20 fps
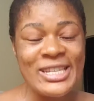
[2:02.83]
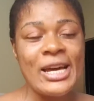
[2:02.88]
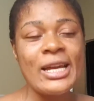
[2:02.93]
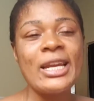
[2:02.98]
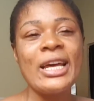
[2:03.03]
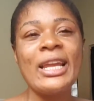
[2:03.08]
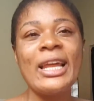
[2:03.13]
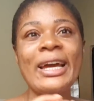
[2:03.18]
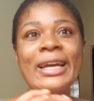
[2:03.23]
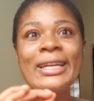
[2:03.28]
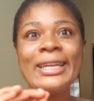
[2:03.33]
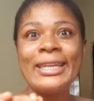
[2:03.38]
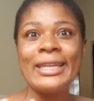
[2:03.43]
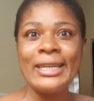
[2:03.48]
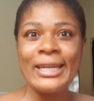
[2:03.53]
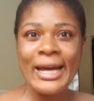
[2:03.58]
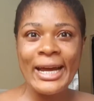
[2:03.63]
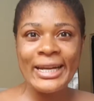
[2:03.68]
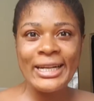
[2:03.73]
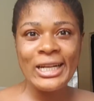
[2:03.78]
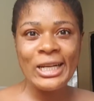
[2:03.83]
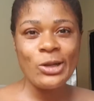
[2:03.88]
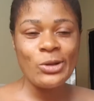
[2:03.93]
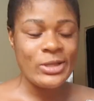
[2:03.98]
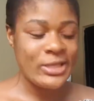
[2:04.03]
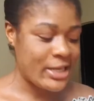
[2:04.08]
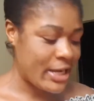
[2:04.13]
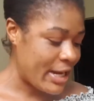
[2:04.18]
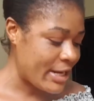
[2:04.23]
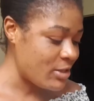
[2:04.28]
and I like light
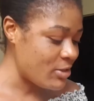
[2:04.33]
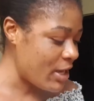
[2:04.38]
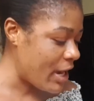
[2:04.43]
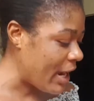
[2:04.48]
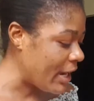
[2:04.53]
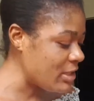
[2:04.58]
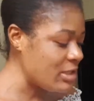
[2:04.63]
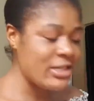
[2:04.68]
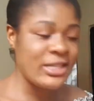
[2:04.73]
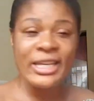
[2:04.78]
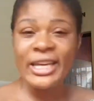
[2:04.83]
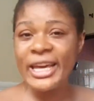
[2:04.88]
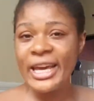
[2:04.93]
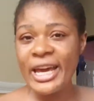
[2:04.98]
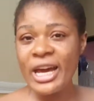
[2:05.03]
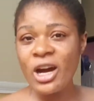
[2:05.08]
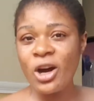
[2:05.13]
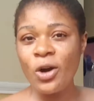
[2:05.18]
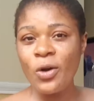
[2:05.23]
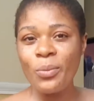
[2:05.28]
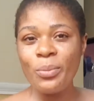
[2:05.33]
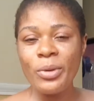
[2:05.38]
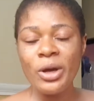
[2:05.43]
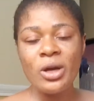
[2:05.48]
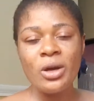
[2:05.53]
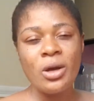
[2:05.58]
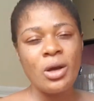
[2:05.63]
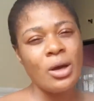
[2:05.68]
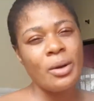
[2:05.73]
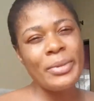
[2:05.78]
clothes, guys. So I had to get am
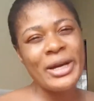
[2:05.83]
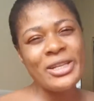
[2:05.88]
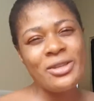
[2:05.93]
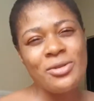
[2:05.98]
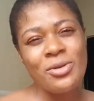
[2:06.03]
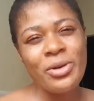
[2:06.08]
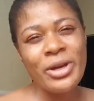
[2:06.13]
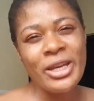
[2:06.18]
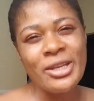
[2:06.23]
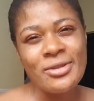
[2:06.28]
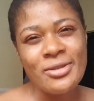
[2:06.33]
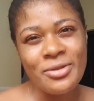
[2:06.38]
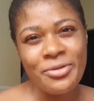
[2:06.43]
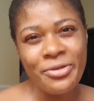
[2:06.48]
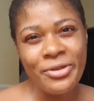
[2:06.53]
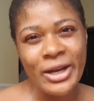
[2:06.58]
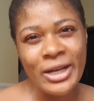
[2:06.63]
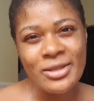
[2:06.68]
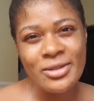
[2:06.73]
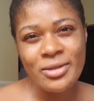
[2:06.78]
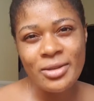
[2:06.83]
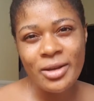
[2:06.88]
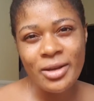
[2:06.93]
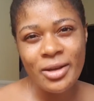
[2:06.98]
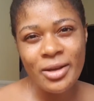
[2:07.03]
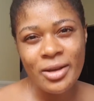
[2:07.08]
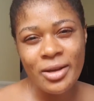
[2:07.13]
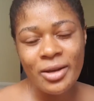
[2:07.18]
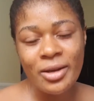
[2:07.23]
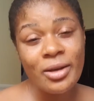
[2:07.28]
I talking too fast?
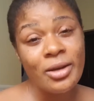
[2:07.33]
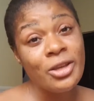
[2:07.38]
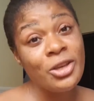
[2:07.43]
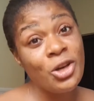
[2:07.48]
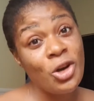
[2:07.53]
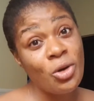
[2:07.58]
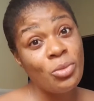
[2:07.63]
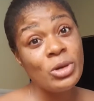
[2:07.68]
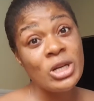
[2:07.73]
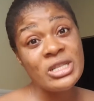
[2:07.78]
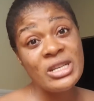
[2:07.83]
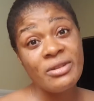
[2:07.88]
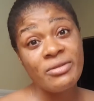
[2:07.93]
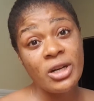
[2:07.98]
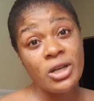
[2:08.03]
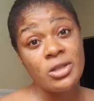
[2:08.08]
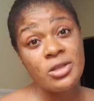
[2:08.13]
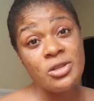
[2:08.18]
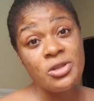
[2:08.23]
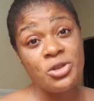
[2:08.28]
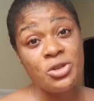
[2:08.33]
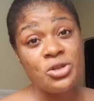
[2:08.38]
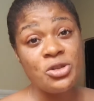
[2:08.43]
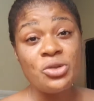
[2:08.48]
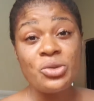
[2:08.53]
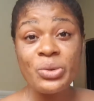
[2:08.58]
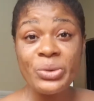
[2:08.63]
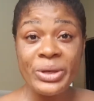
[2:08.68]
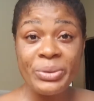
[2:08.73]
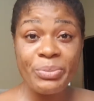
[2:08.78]
You almost have gotten used
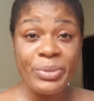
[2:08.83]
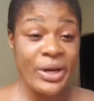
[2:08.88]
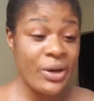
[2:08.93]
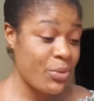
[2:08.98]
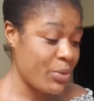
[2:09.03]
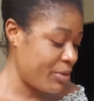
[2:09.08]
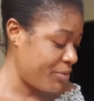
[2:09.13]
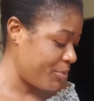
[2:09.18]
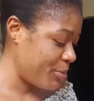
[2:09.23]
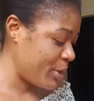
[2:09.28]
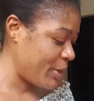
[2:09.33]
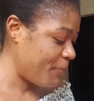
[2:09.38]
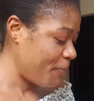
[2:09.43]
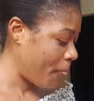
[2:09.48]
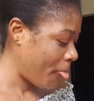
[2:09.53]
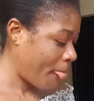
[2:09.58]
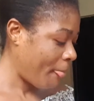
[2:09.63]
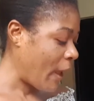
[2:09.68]
to it, bear with me.